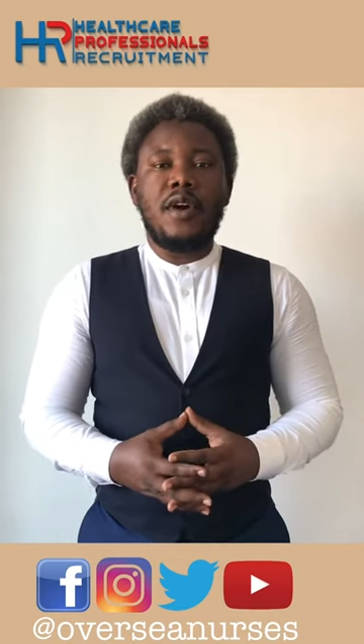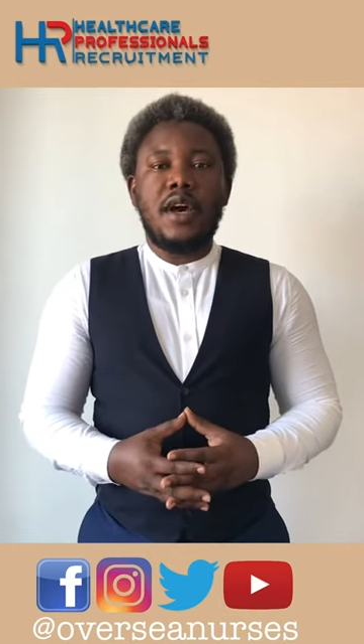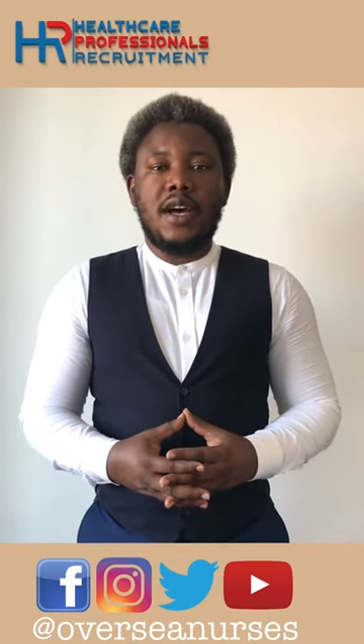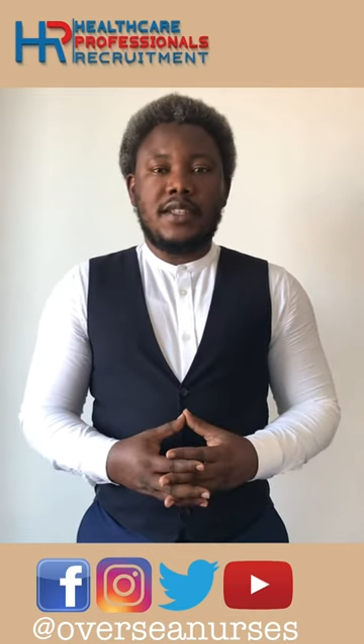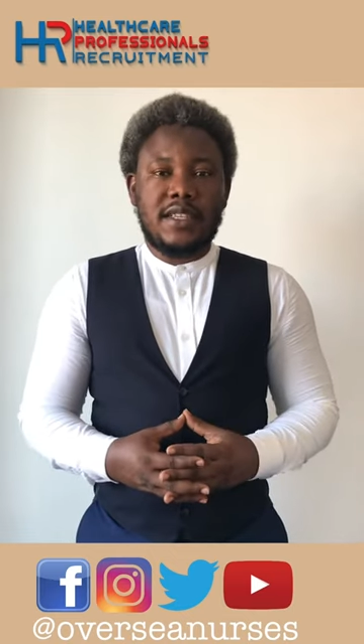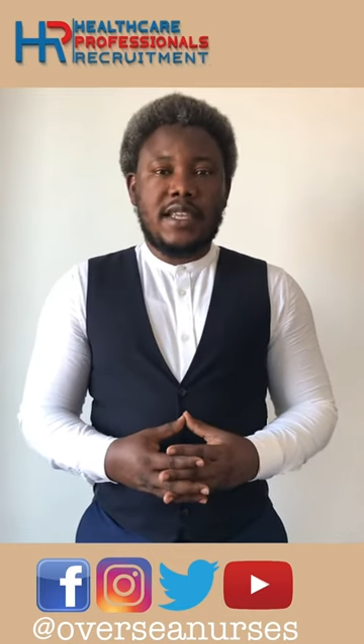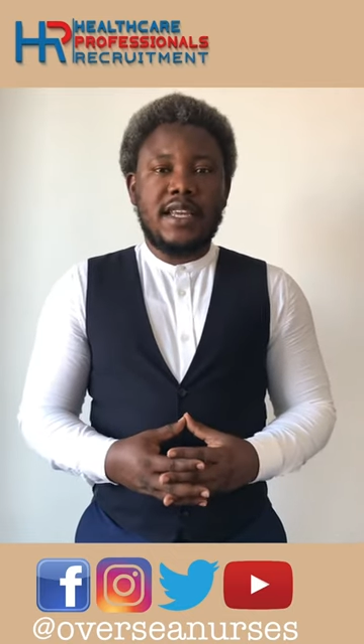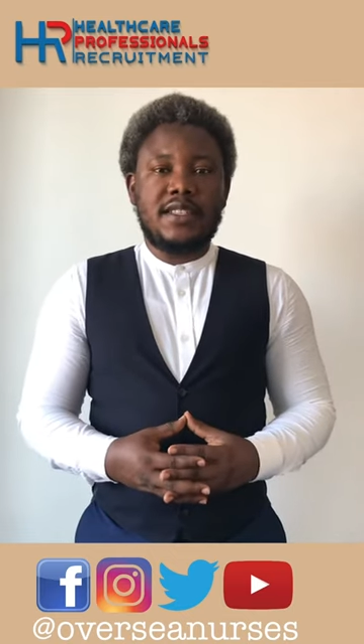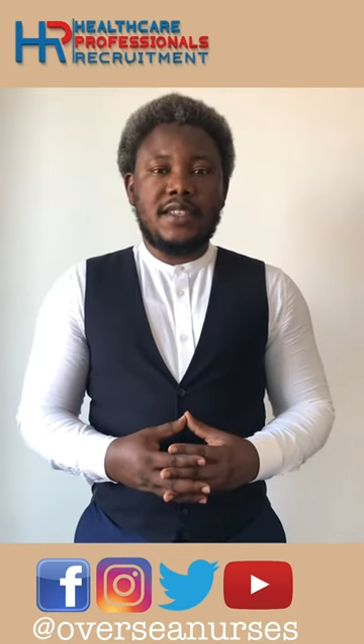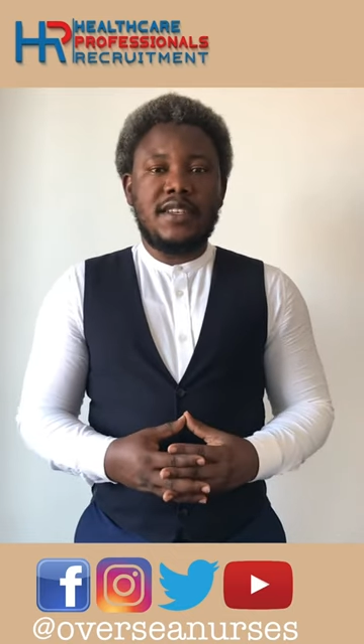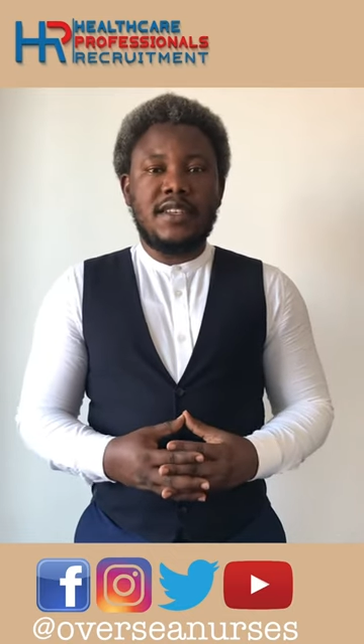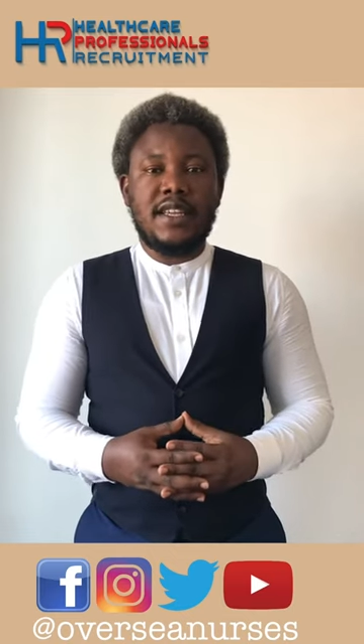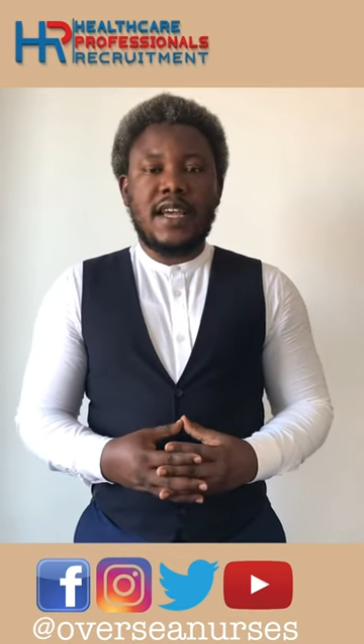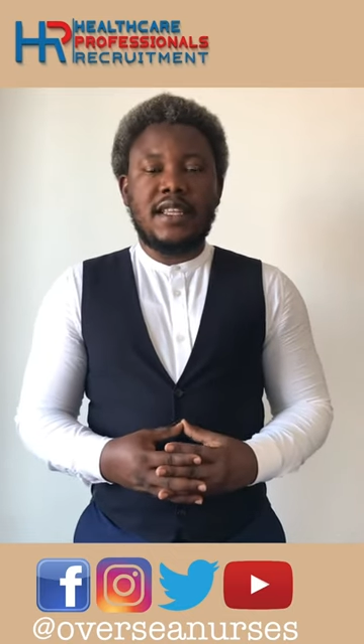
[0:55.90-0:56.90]
to get to the
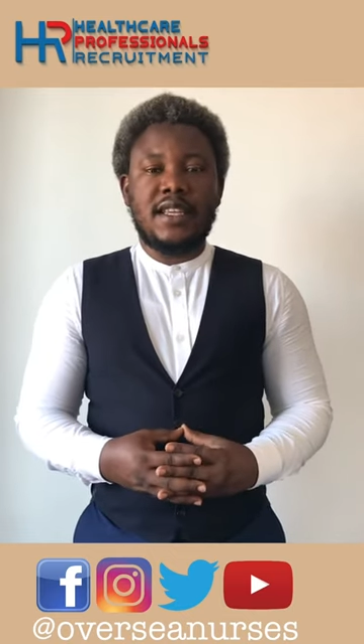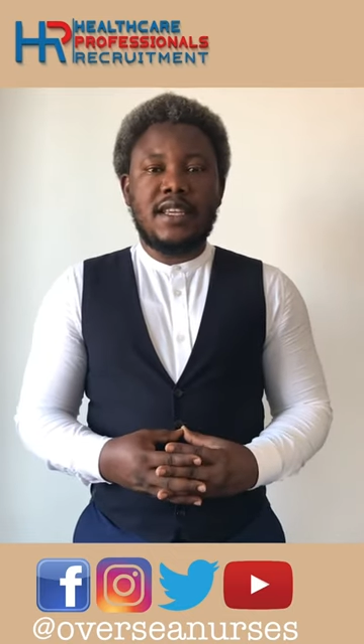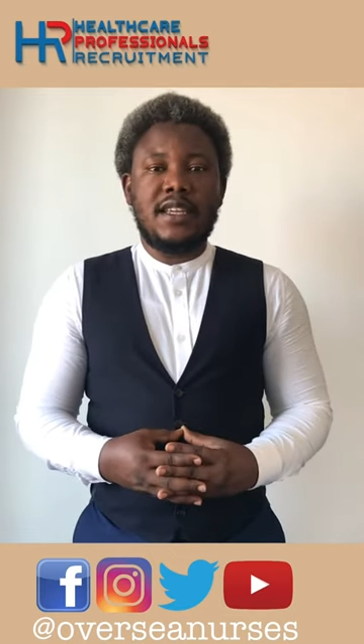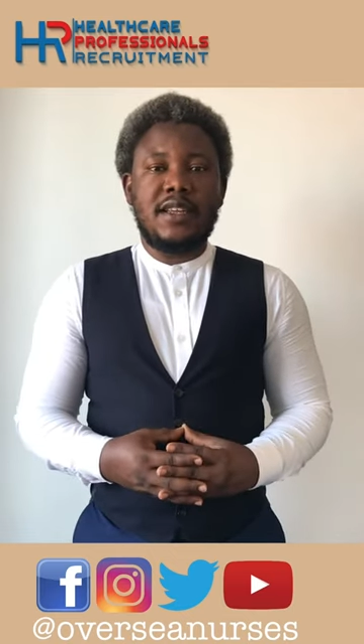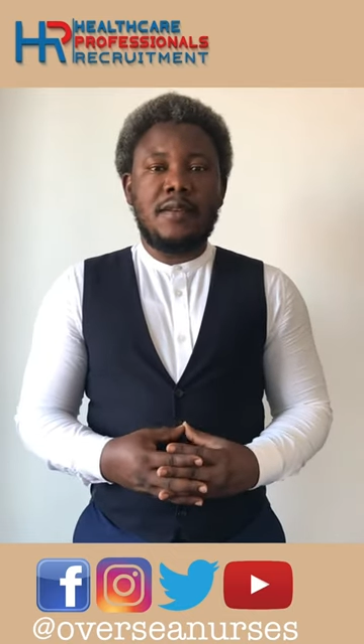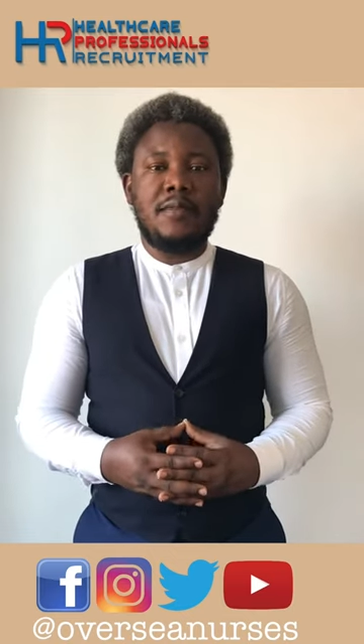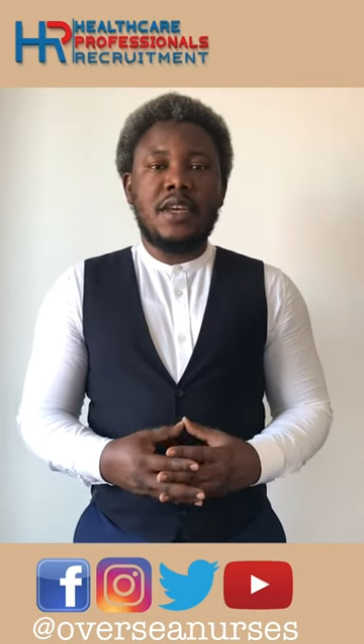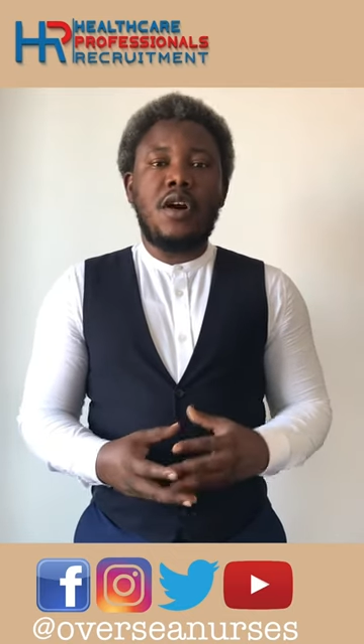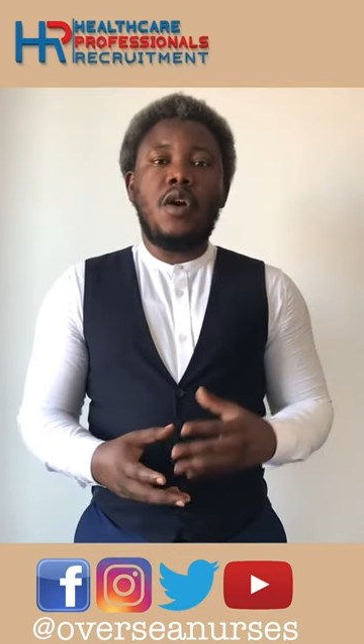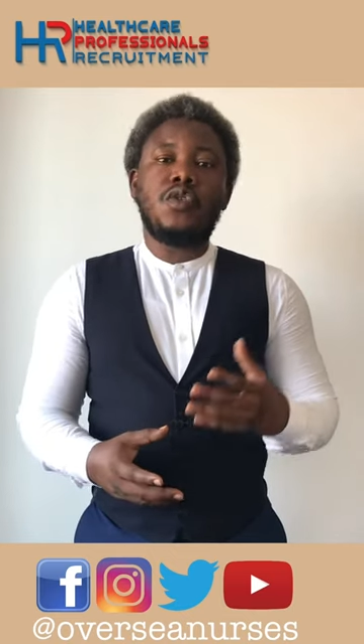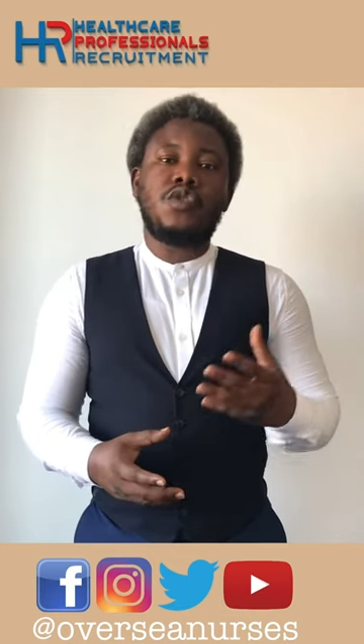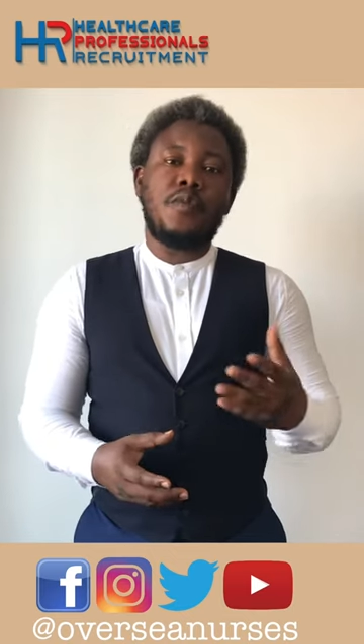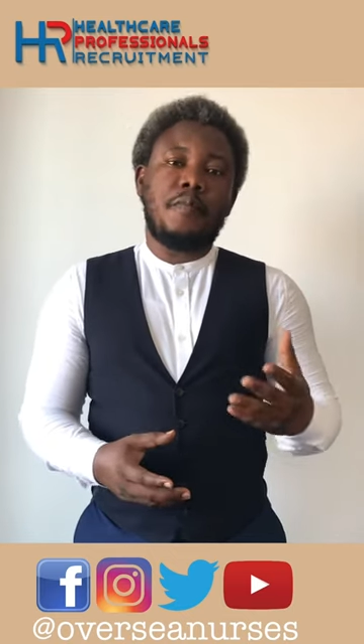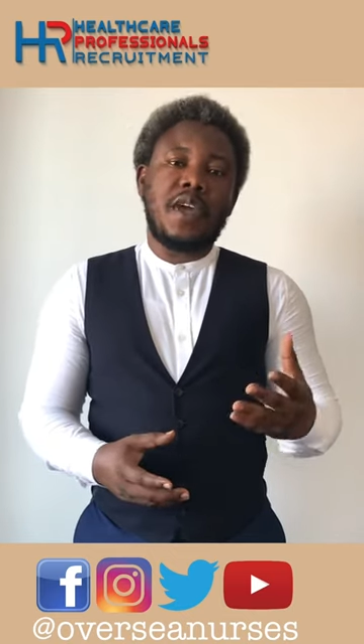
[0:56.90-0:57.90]
United Kingdom. They also pay